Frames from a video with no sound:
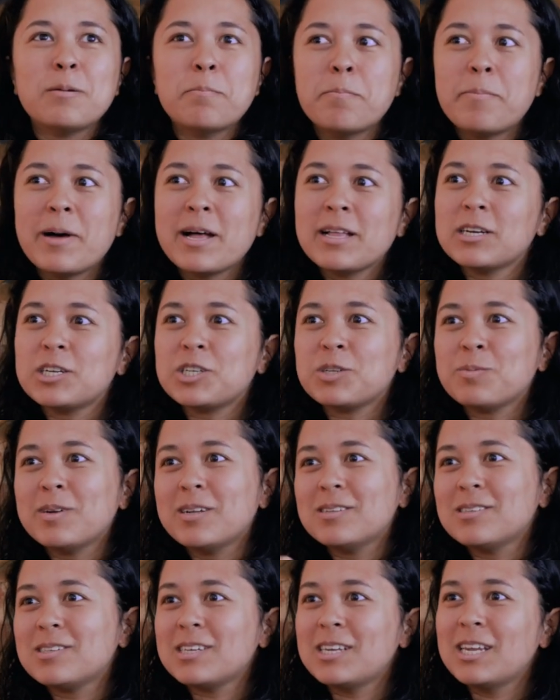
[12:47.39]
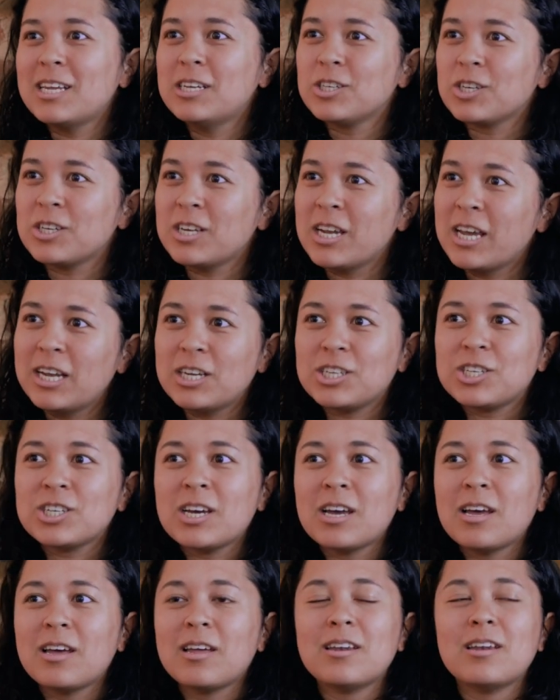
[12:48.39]
embellishments and
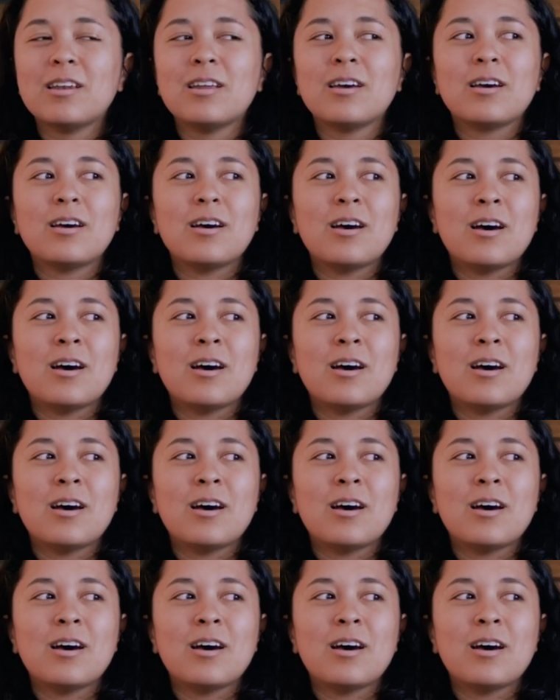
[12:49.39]
intonation.